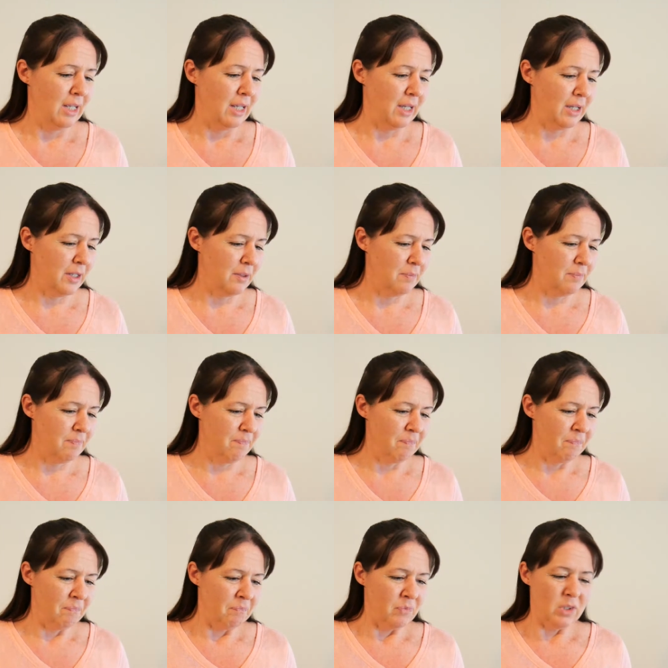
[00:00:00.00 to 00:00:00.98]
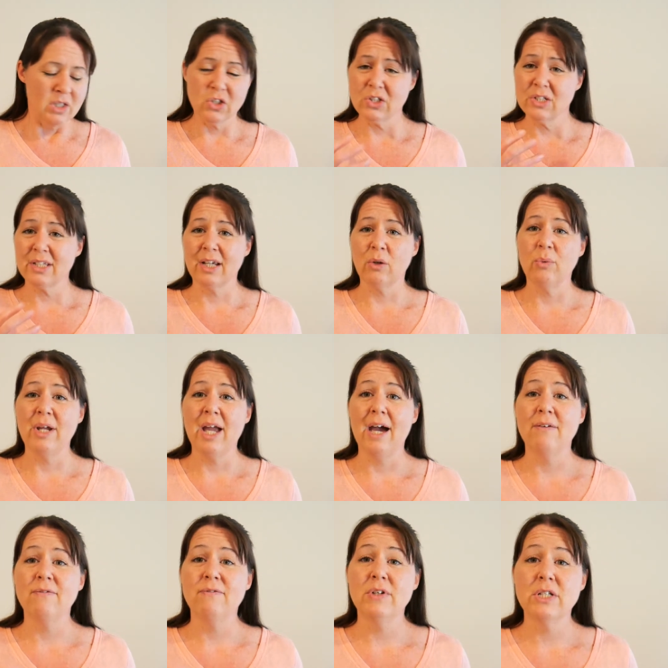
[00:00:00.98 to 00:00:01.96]
Um, just like we
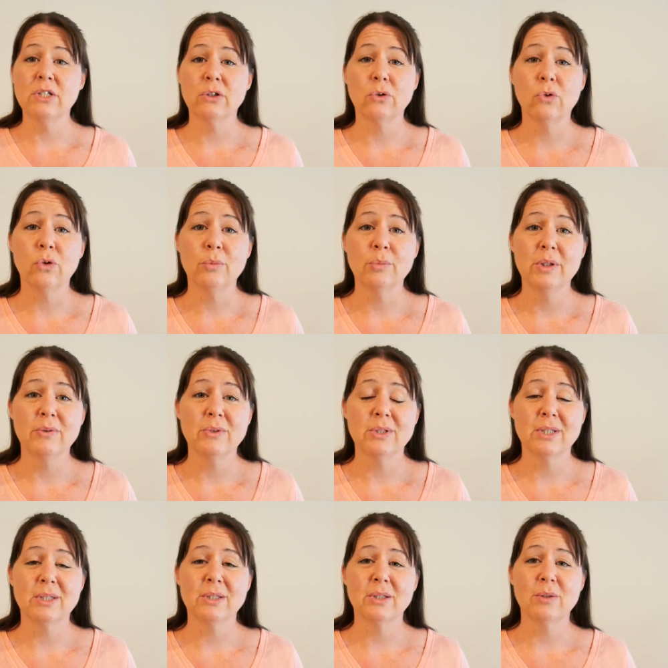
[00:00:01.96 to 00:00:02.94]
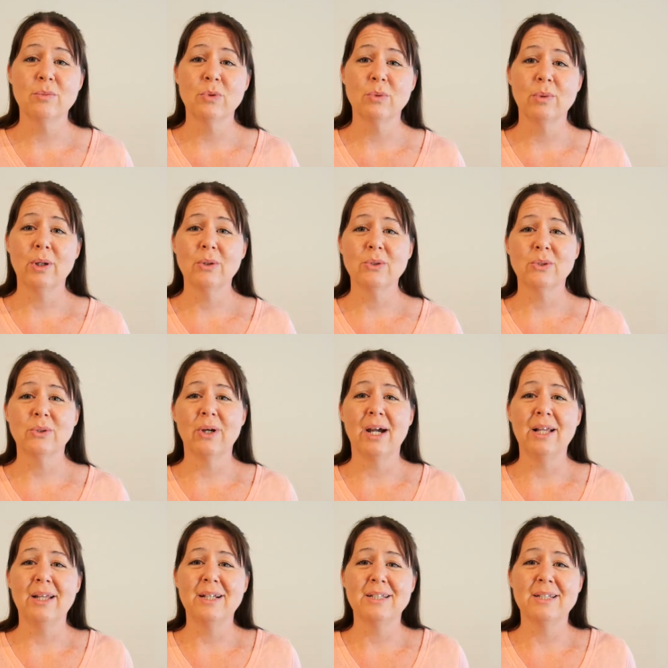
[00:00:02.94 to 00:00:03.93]
have physical immune systems, we also,
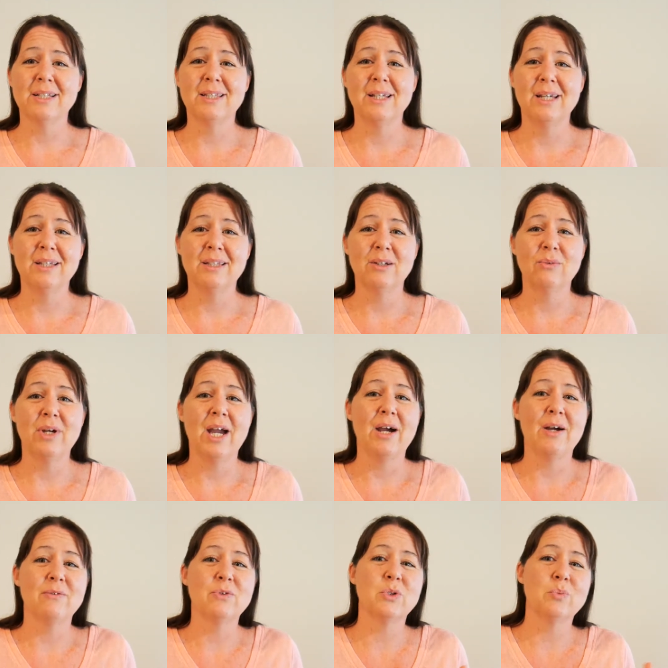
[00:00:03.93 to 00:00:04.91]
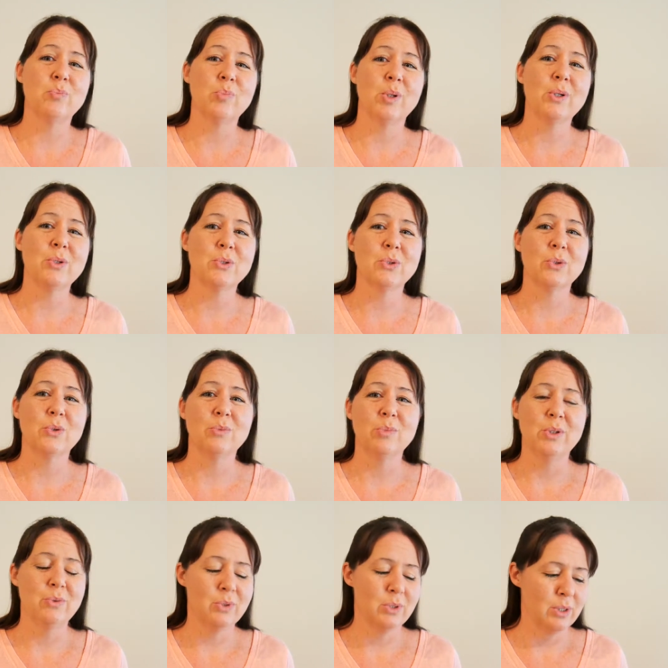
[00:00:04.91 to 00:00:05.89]
I like to think that we have spiritual
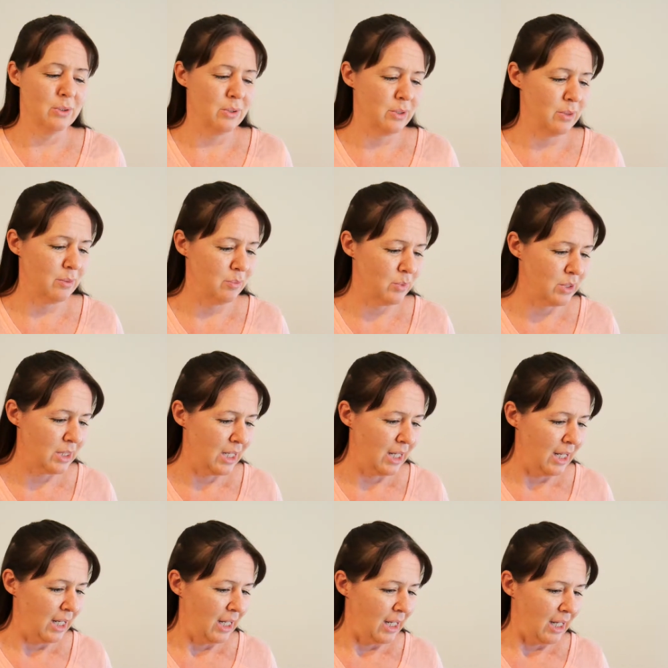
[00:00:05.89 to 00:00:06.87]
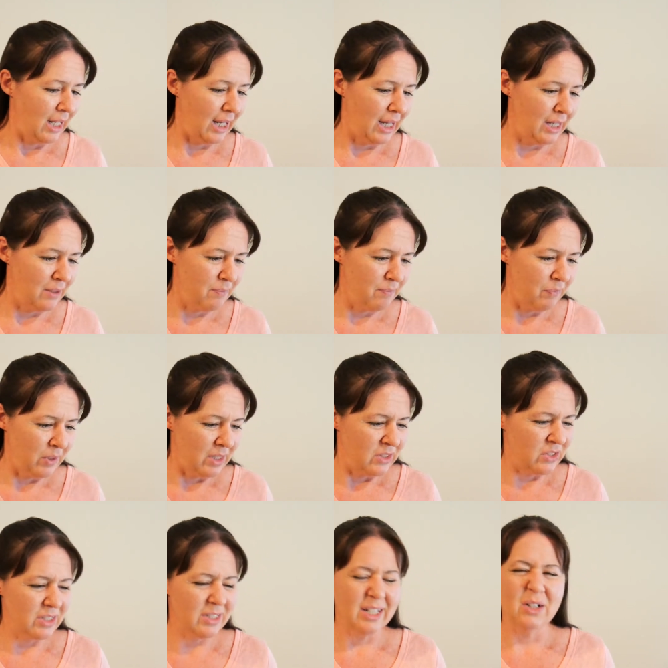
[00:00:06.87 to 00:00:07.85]
immune systems. And
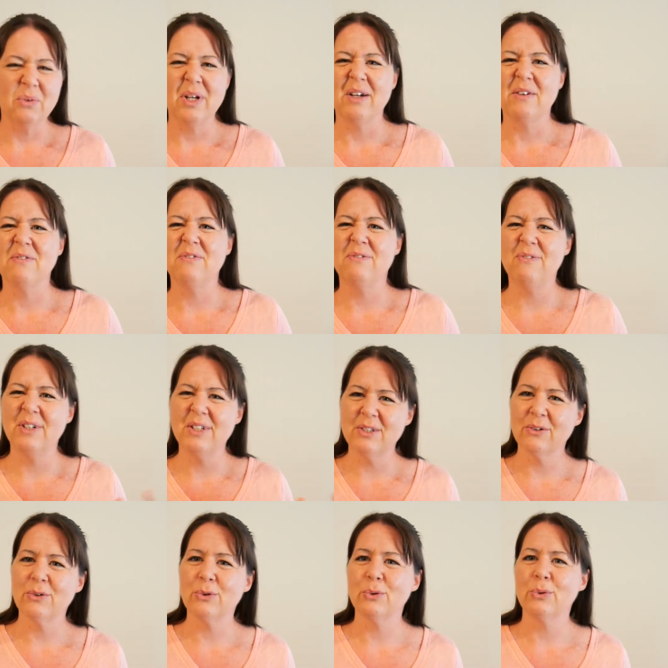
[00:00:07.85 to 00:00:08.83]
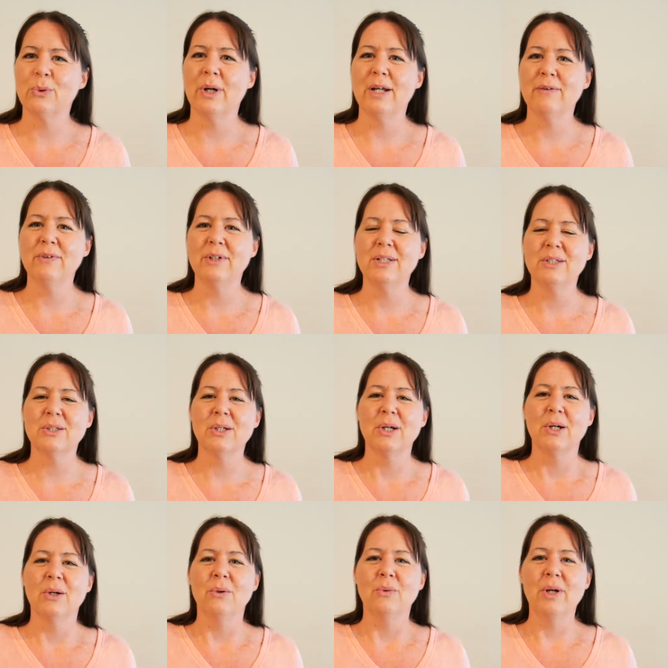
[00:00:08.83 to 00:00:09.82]
just like we have physical cravings,
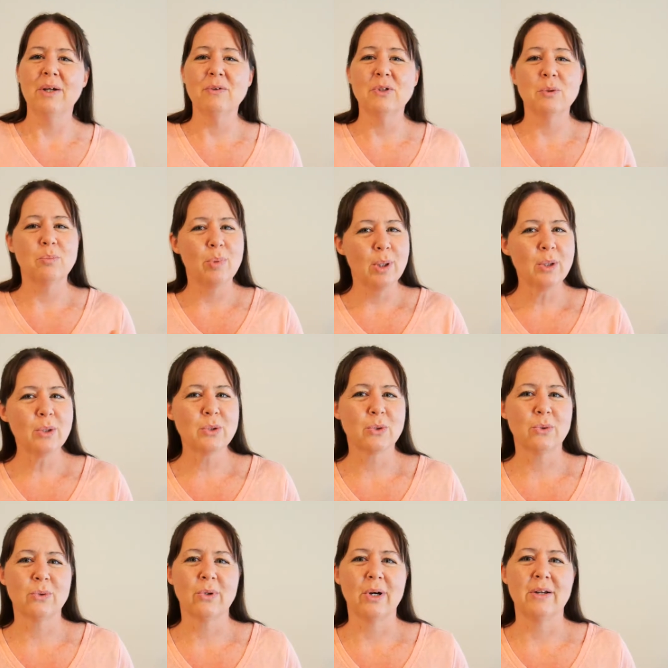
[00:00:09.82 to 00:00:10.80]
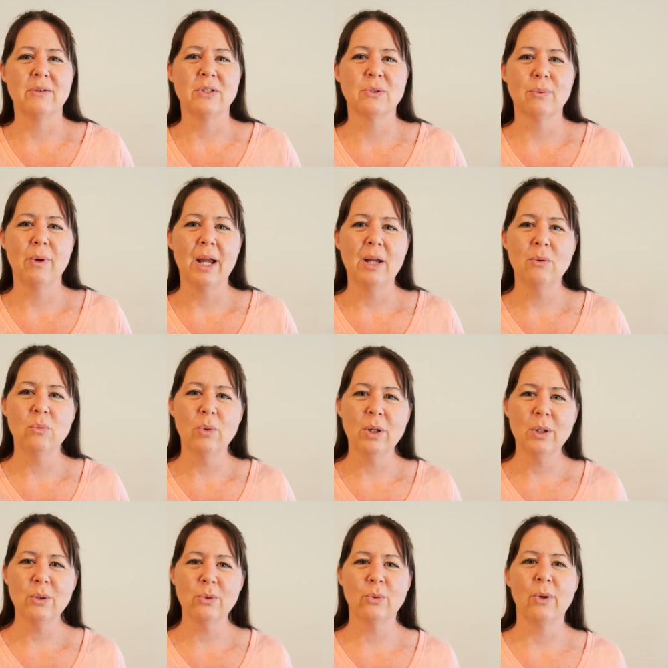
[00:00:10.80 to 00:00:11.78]
we have spiritual cravings, right? And
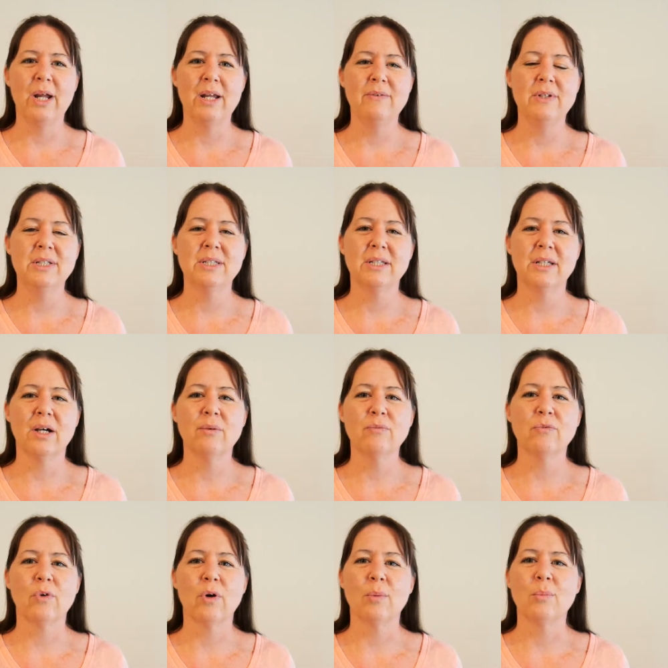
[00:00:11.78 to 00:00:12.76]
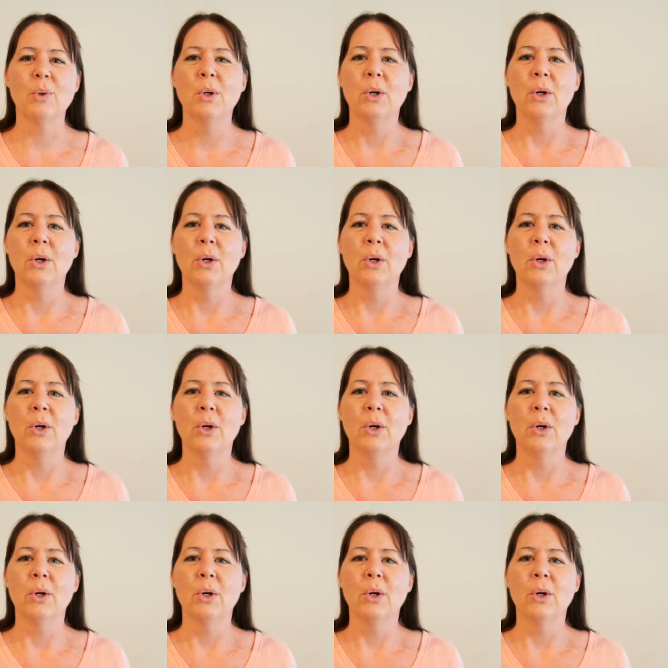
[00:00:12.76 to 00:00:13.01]
where do cravings come from?